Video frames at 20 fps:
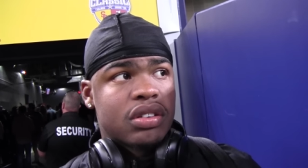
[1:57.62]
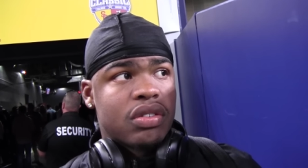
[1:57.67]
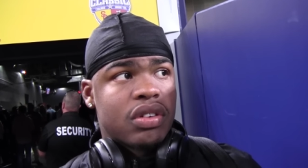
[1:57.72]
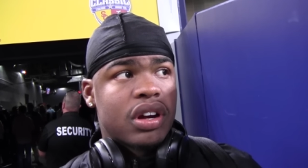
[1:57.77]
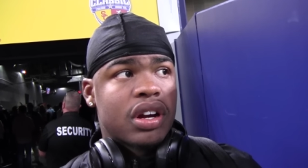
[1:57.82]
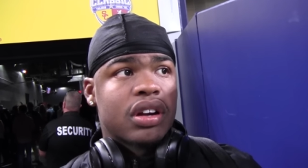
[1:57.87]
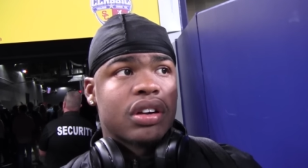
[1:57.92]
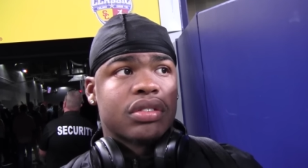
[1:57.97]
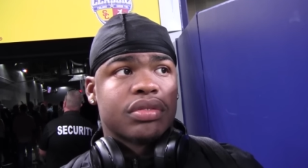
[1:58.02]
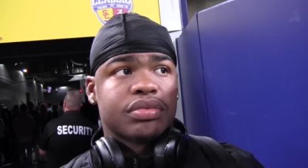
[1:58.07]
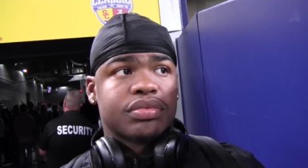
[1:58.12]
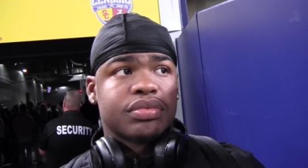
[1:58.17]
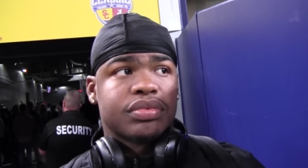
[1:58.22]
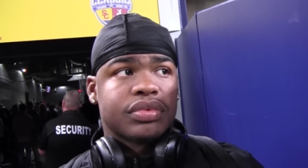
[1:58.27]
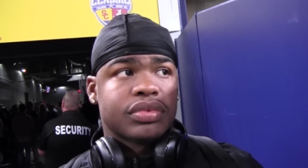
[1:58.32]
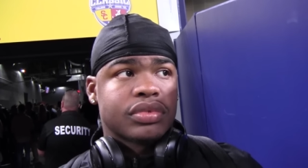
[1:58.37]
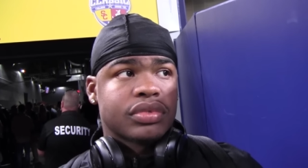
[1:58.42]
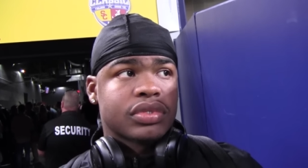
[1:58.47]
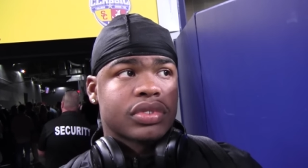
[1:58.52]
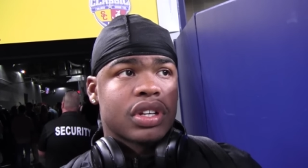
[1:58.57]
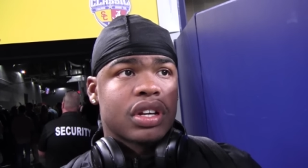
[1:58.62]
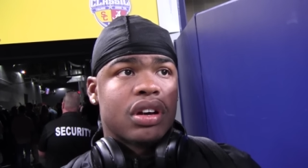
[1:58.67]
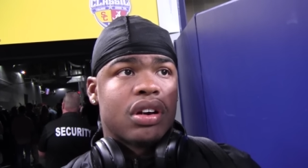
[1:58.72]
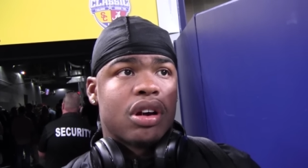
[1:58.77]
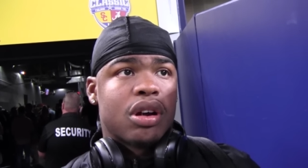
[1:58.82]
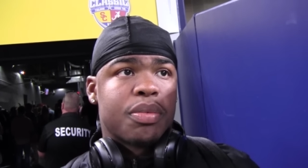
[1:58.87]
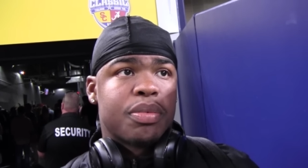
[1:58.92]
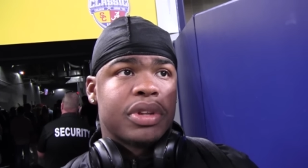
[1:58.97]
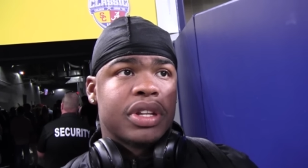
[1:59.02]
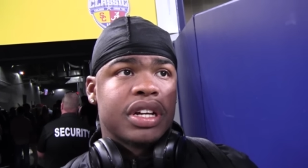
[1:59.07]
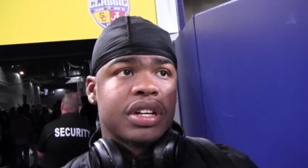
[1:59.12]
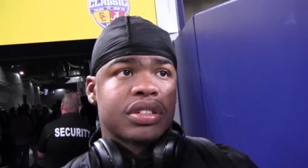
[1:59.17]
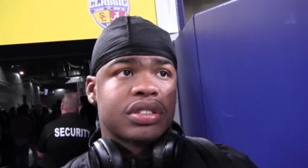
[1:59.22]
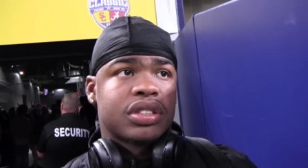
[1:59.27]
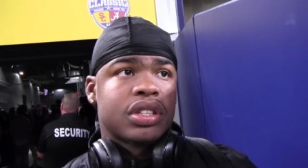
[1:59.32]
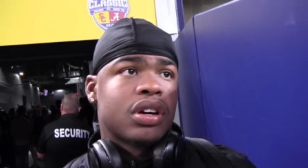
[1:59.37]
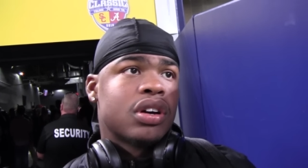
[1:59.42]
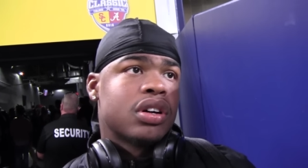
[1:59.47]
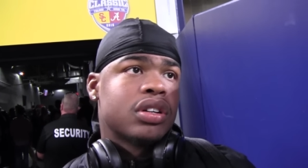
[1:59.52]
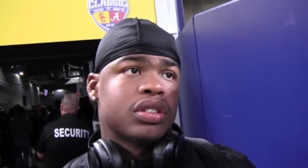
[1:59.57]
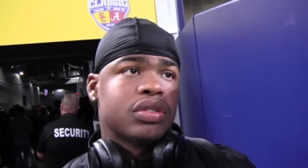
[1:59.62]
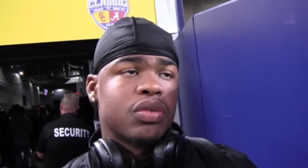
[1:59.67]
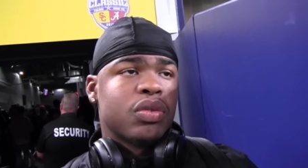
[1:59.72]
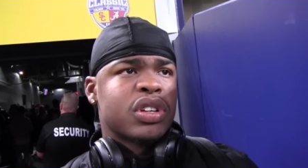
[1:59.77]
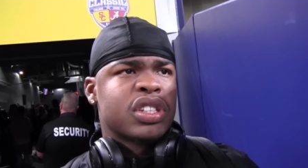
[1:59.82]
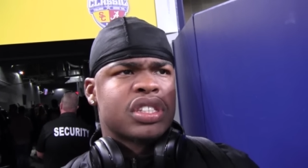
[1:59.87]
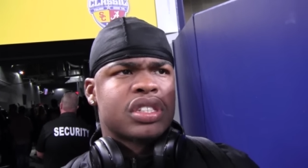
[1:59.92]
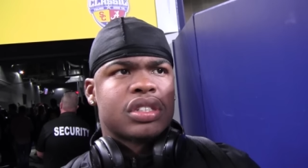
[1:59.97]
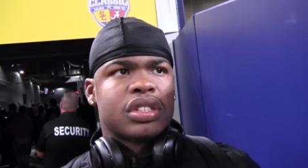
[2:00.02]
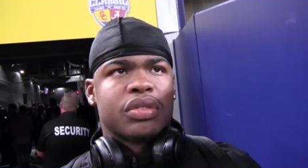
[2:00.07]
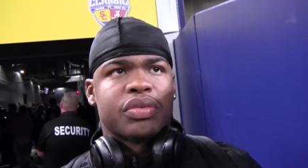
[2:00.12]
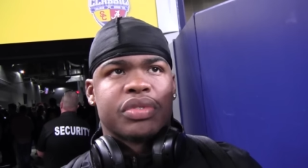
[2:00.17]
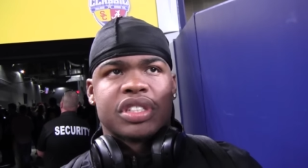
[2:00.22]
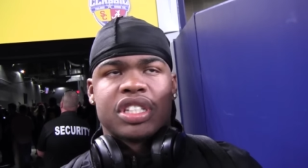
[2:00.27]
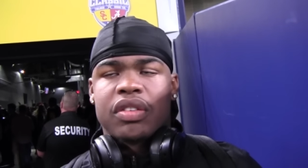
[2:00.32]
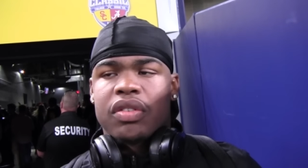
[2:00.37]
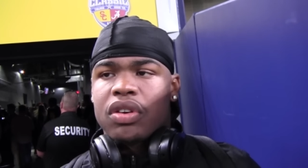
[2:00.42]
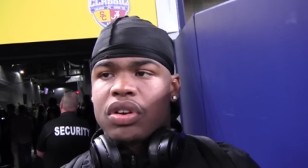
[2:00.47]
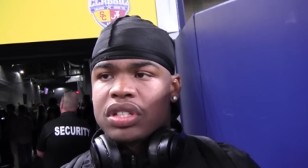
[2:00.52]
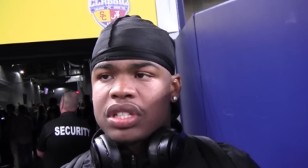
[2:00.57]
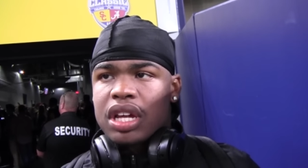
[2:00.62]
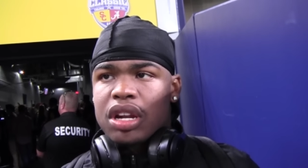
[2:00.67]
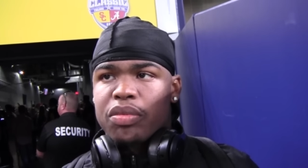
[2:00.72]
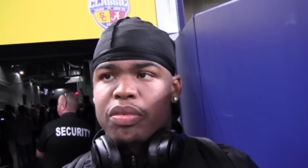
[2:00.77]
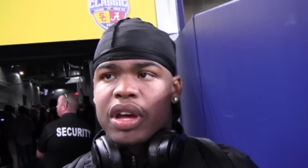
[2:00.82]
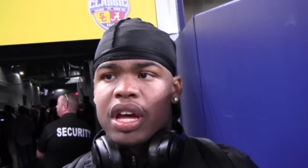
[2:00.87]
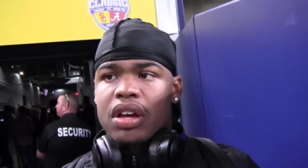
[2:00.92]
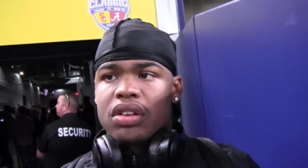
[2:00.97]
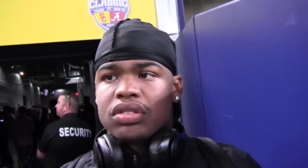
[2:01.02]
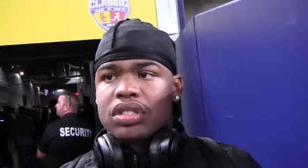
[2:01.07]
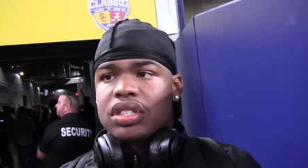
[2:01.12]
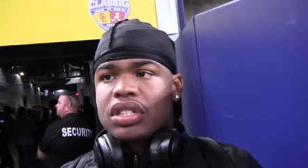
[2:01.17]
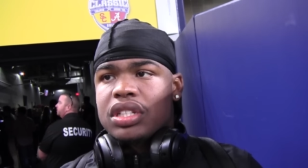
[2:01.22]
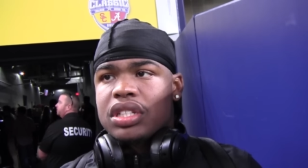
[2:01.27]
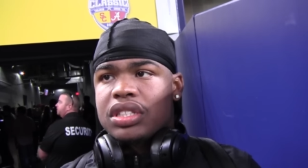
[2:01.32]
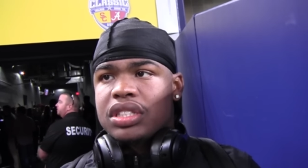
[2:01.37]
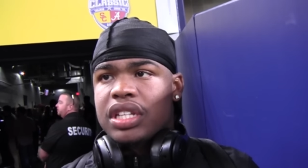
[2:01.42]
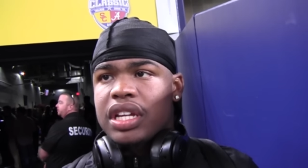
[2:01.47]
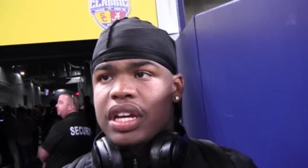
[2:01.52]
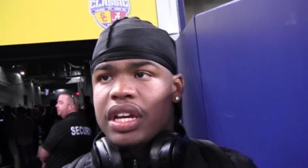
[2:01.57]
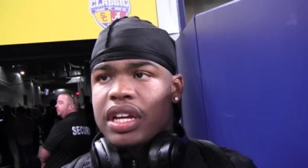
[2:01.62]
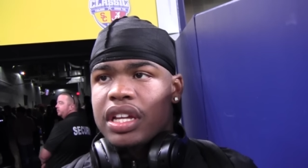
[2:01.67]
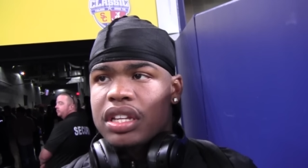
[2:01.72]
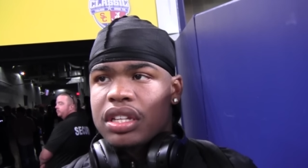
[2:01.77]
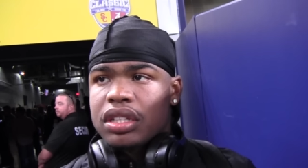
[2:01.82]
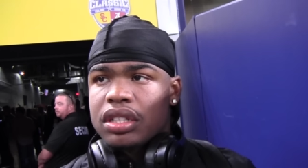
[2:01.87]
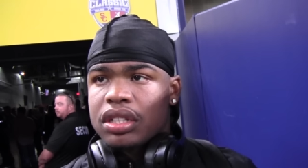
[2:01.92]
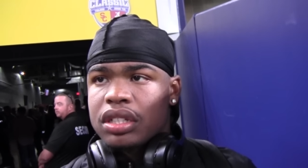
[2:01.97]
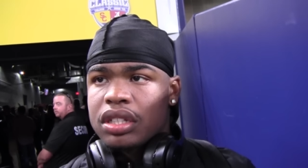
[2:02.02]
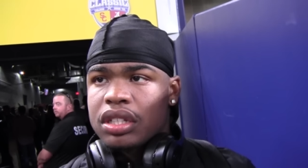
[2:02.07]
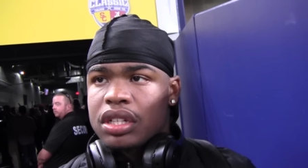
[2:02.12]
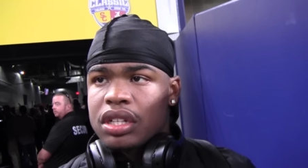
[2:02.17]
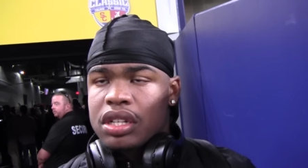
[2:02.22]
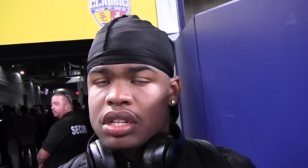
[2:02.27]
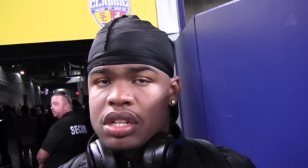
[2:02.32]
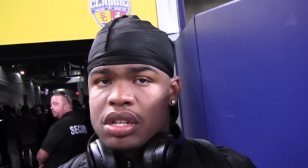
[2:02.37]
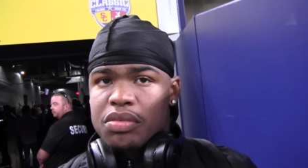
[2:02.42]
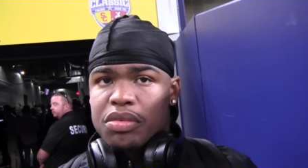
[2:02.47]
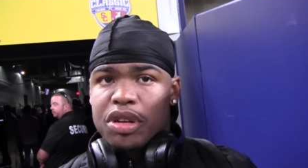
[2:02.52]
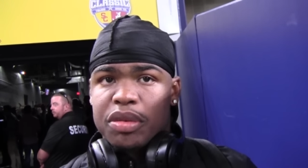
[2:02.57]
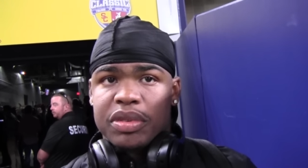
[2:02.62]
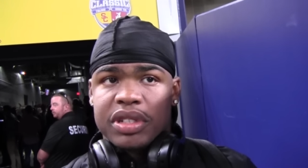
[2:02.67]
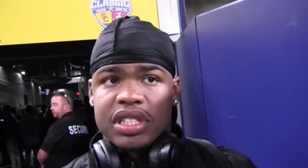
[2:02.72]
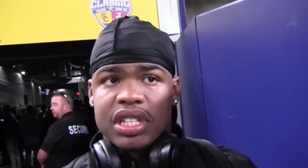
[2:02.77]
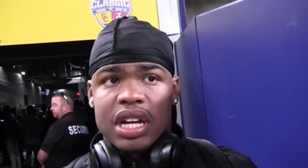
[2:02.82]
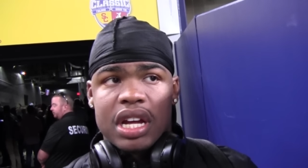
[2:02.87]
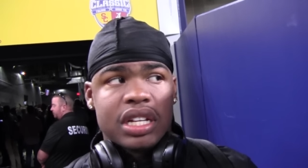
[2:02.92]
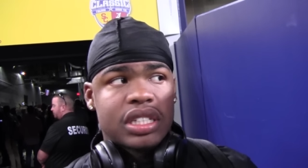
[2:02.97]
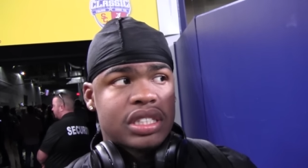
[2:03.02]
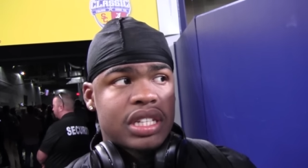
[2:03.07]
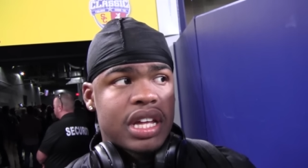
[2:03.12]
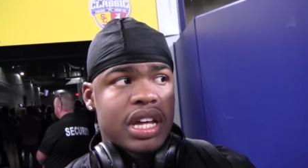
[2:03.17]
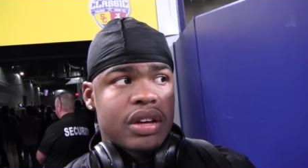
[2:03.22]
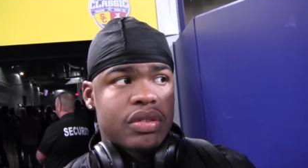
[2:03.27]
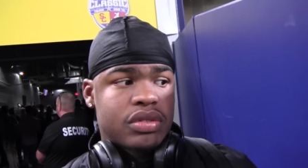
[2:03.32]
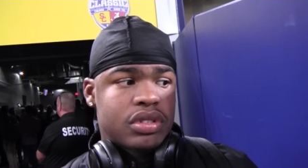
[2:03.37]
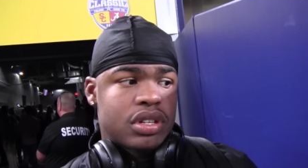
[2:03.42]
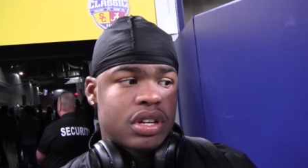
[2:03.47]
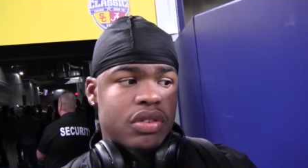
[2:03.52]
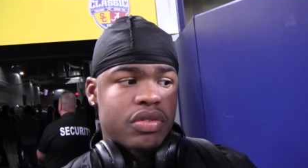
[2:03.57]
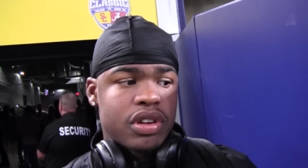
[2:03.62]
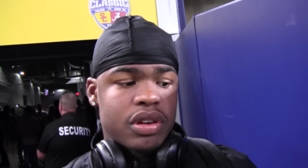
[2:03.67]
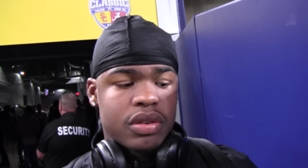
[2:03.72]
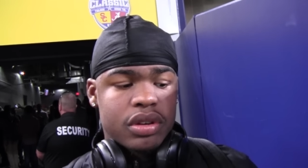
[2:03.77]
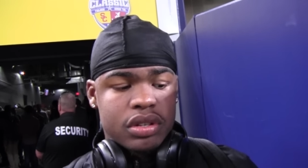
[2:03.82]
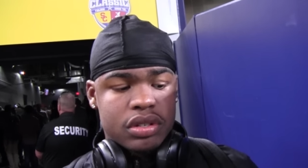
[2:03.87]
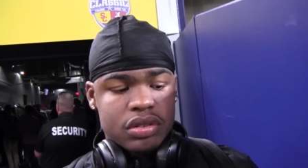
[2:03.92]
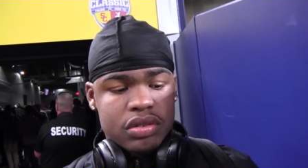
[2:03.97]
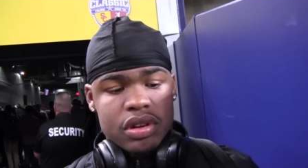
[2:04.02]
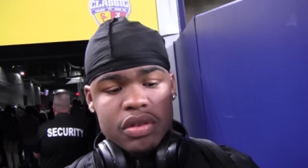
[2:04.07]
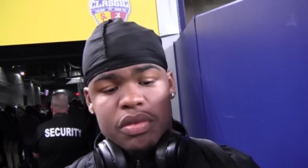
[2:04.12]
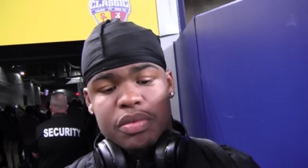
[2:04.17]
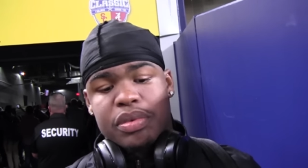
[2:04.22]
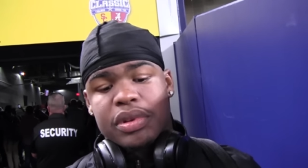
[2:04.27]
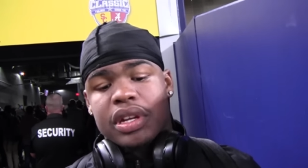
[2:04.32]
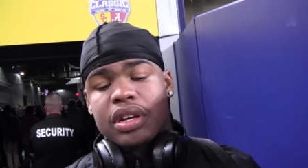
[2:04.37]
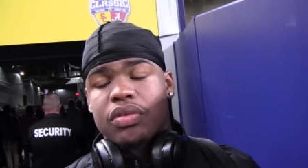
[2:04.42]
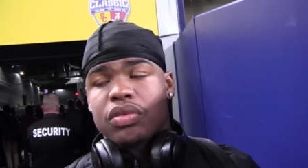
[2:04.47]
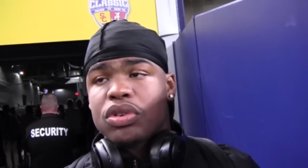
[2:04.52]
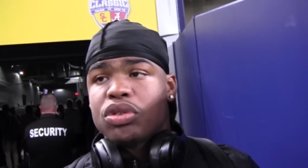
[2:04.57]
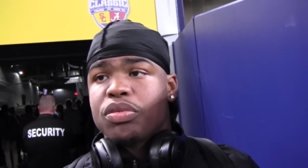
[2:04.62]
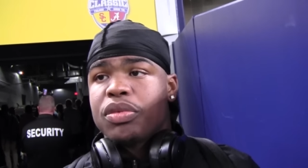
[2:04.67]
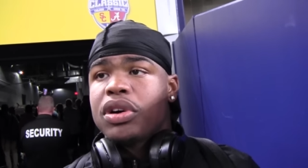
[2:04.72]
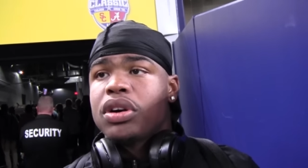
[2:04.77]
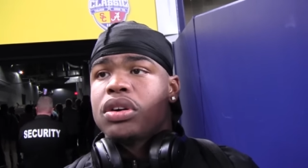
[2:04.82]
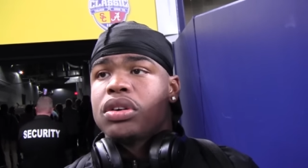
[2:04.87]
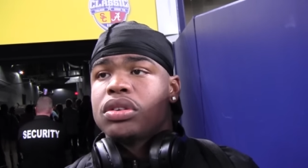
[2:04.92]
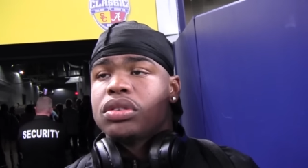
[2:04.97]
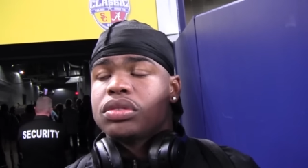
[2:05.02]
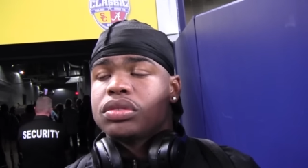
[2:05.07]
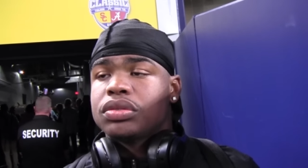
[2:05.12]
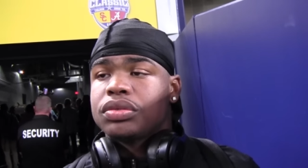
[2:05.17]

where our player thought once the receiver goes out of bounds, then he's dead. But besides that, you know, we were playing real ball.